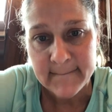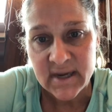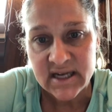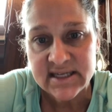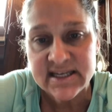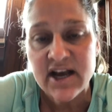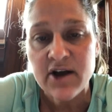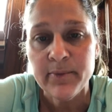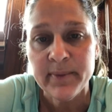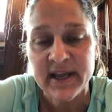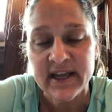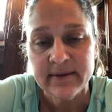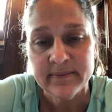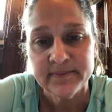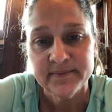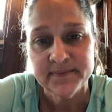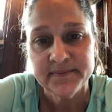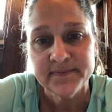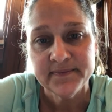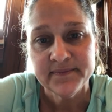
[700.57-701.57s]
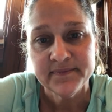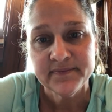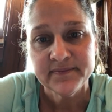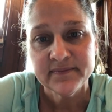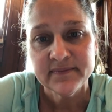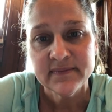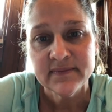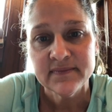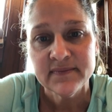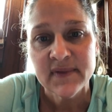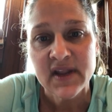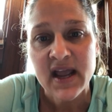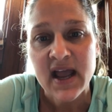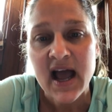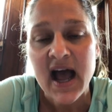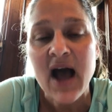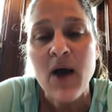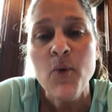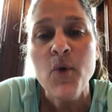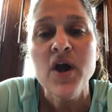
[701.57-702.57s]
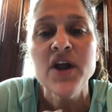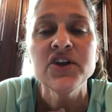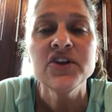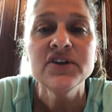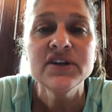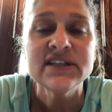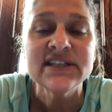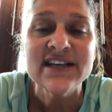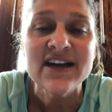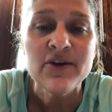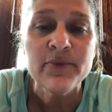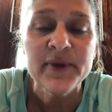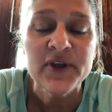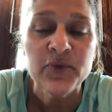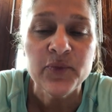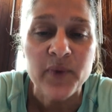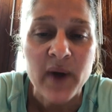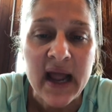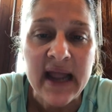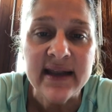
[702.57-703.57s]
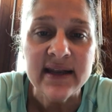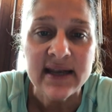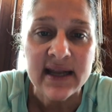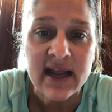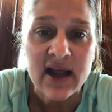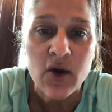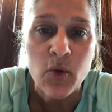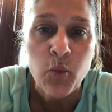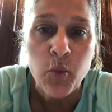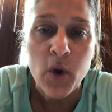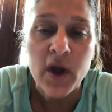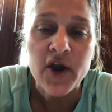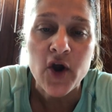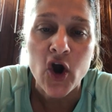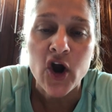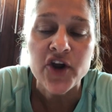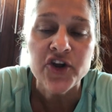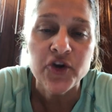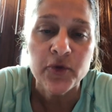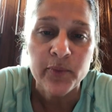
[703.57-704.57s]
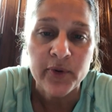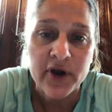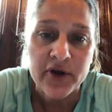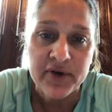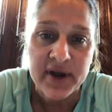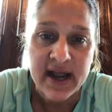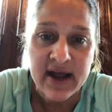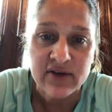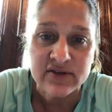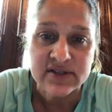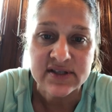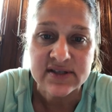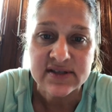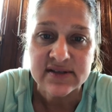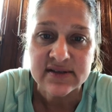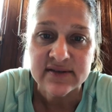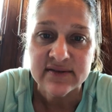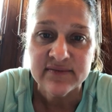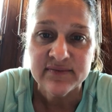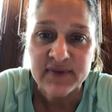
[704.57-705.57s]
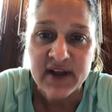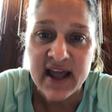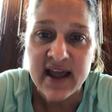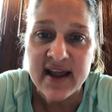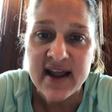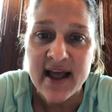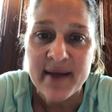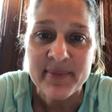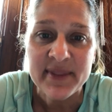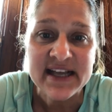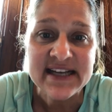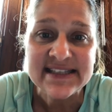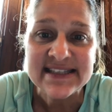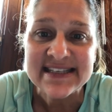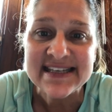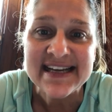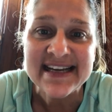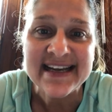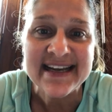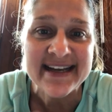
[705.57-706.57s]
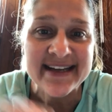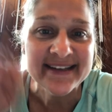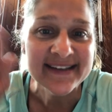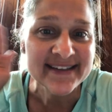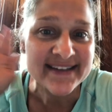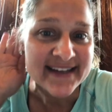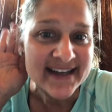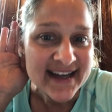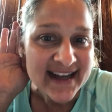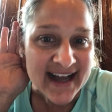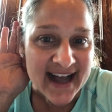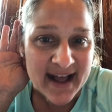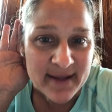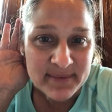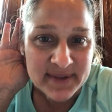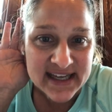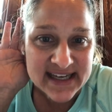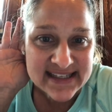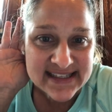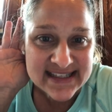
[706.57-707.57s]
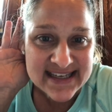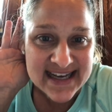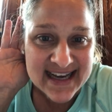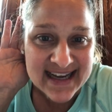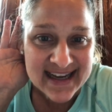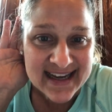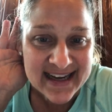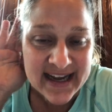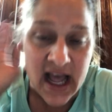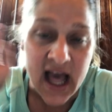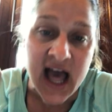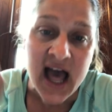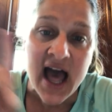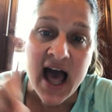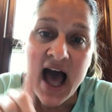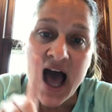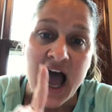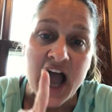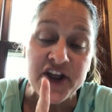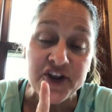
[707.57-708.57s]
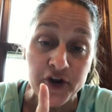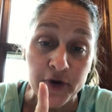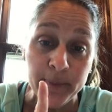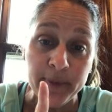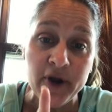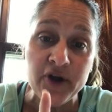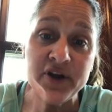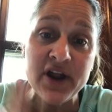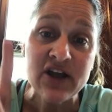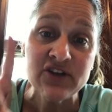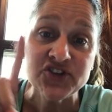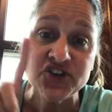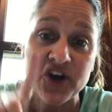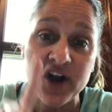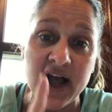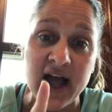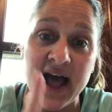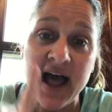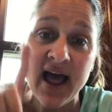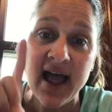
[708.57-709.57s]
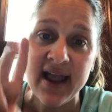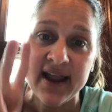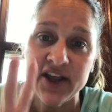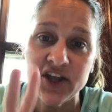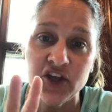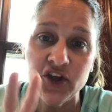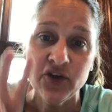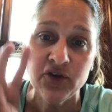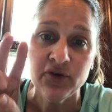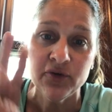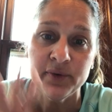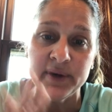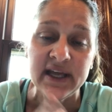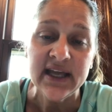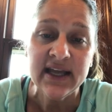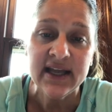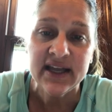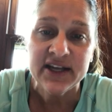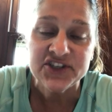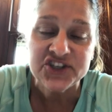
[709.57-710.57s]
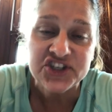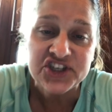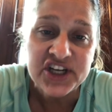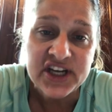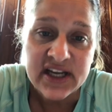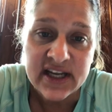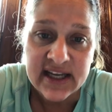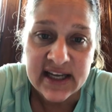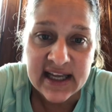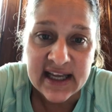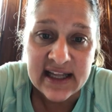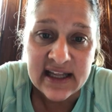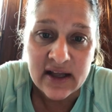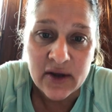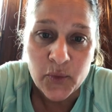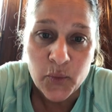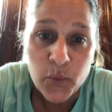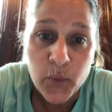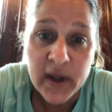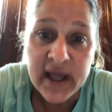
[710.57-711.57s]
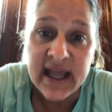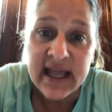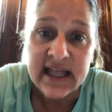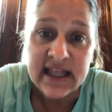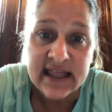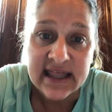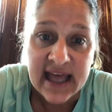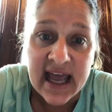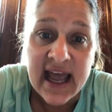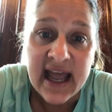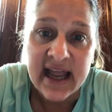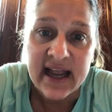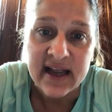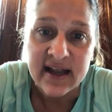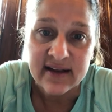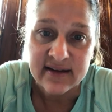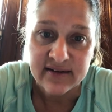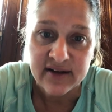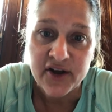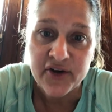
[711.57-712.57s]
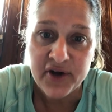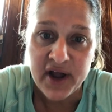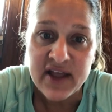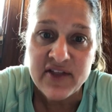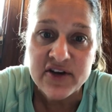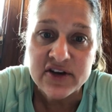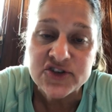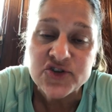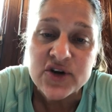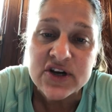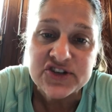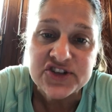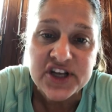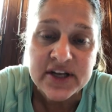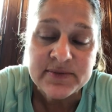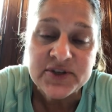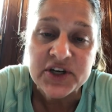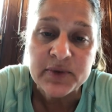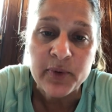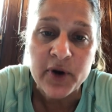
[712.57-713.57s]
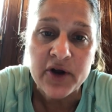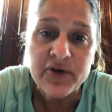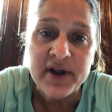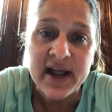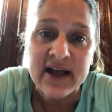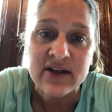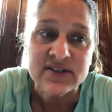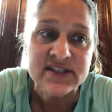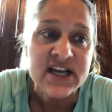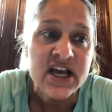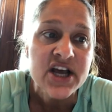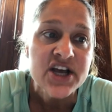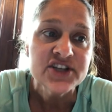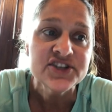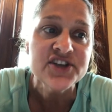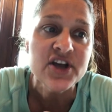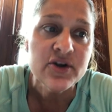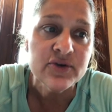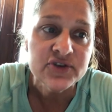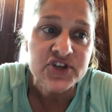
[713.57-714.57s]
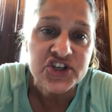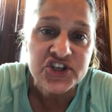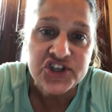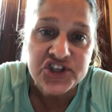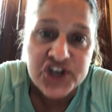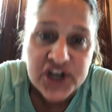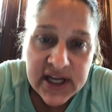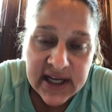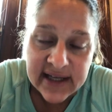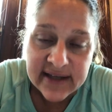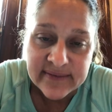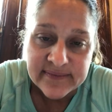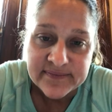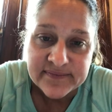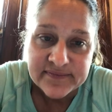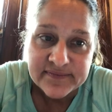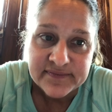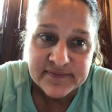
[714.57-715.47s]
Tell me. I want you to tell me right now, what are your pronouns? Okay? I'm listening. I'm listening. Your pronouns are I, you, he, she, it, we, they. Okay? Those are our subject pronouns. So she,